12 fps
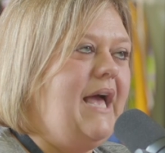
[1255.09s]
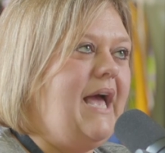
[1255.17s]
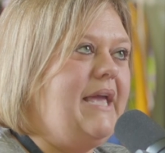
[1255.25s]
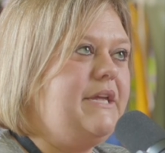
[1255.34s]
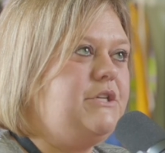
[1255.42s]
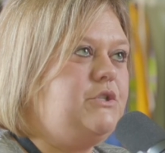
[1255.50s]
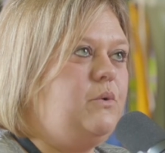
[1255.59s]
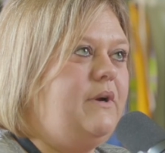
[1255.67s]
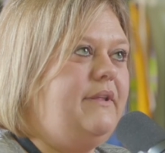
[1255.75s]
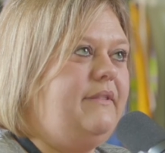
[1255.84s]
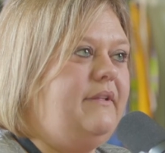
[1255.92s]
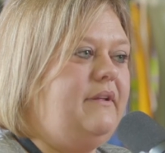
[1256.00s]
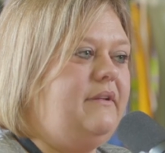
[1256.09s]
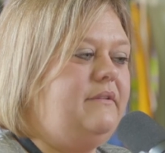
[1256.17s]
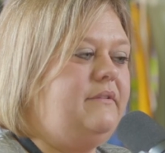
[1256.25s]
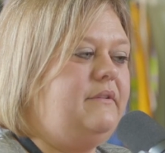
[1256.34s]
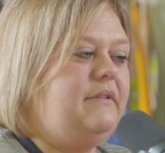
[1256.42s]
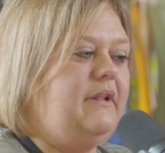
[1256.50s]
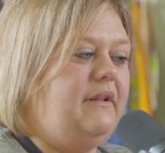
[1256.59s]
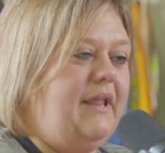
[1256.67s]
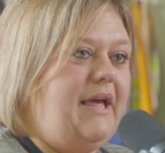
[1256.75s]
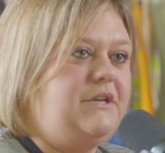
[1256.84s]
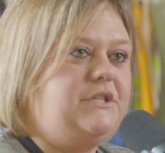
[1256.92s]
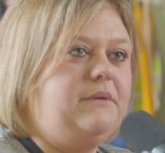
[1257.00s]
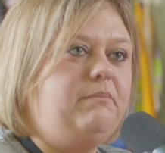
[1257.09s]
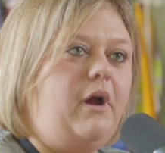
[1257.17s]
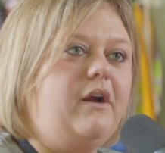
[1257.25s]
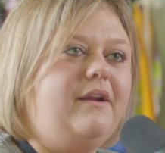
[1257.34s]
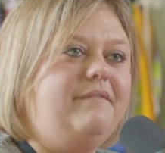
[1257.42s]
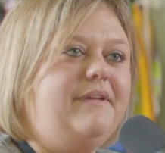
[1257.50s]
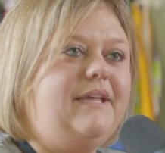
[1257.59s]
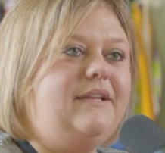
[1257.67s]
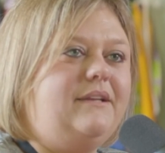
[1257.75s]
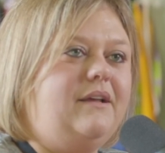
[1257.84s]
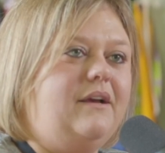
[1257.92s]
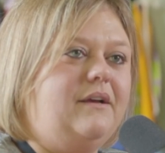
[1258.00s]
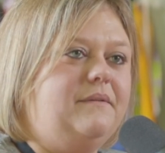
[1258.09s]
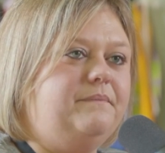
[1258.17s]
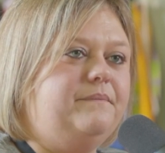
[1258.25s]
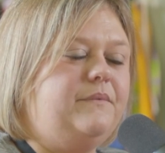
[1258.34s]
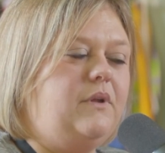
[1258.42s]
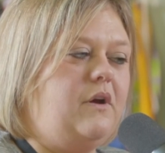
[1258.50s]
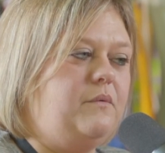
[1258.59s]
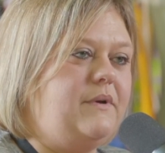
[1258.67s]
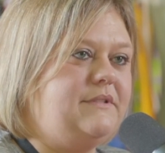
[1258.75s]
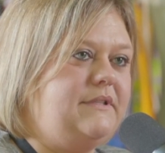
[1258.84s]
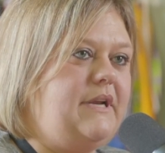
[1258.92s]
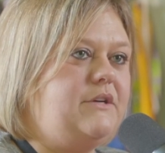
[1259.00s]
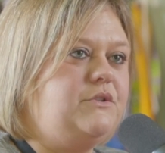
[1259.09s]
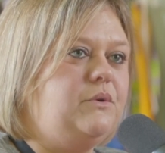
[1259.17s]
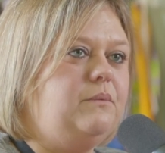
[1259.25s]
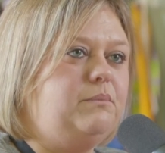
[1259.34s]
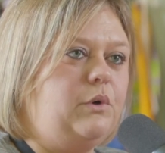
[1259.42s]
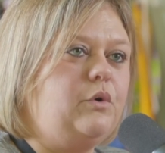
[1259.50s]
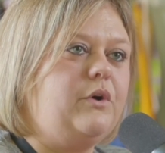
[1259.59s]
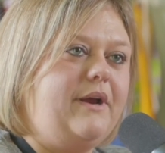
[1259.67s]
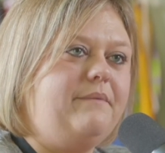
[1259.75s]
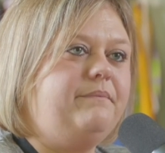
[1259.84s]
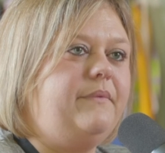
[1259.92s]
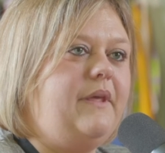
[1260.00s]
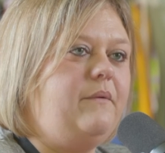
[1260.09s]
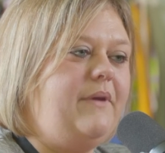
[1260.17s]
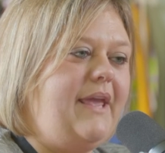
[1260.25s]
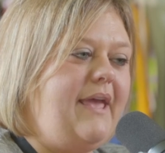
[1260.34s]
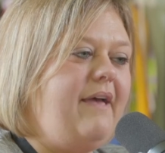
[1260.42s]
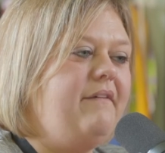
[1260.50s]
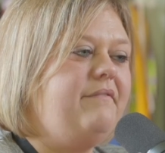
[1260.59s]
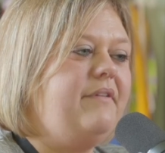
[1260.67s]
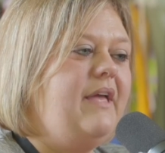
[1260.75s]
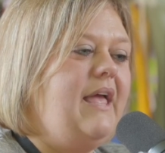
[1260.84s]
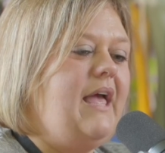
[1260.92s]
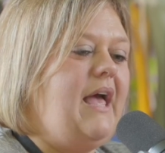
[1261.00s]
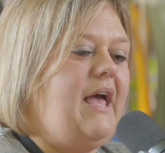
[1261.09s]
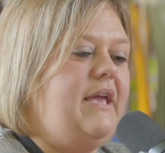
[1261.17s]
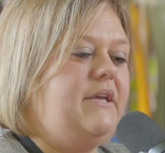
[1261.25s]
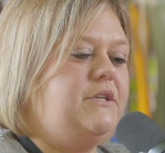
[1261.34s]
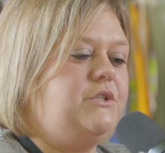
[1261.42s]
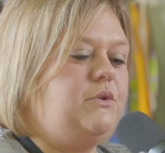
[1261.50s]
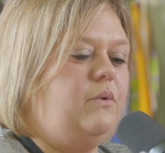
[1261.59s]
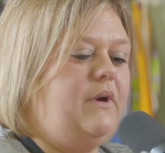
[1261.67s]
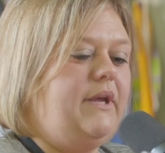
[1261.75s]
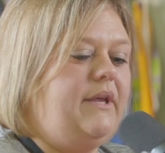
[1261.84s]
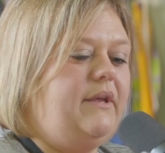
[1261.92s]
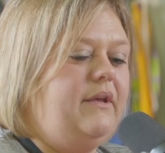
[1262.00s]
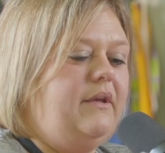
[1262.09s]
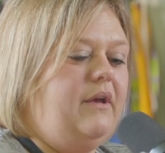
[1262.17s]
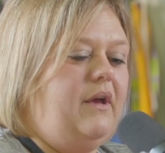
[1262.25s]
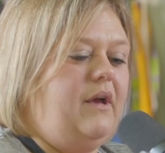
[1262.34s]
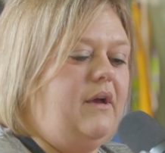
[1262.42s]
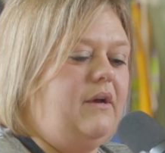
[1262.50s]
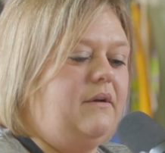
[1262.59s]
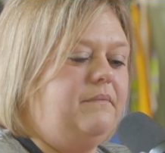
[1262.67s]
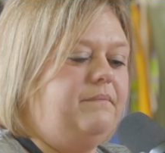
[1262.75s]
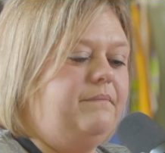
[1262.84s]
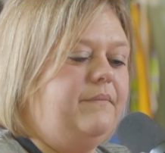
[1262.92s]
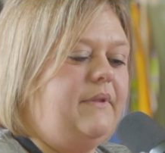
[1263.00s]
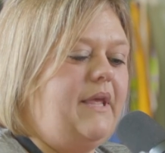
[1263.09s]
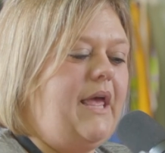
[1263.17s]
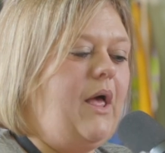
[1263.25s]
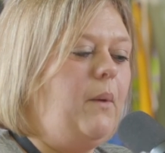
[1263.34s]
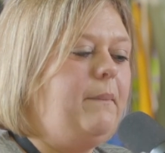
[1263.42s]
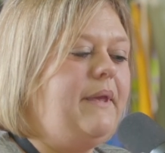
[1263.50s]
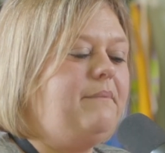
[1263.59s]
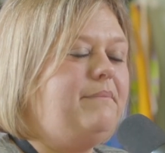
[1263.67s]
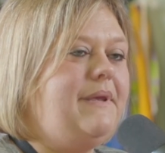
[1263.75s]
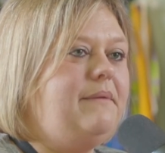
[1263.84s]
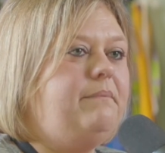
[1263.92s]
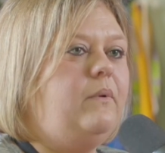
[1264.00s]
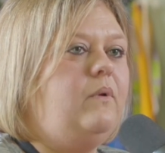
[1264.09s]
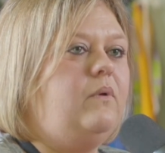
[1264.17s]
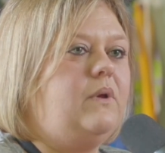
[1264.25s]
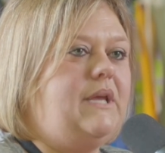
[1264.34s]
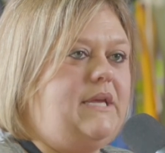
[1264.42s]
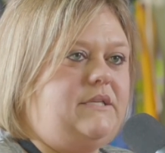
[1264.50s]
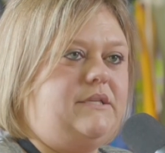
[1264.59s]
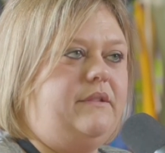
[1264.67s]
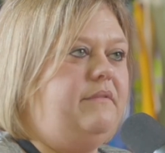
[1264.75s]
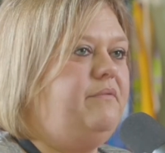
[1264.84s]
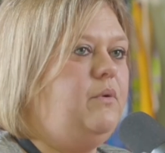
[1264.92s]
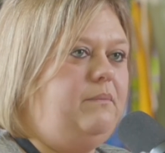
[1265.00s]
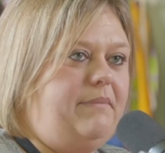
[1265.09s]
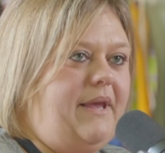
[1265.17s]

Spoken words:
I enjoy the lodging part of it, our residential program that we have. I enjoy helping people get to the food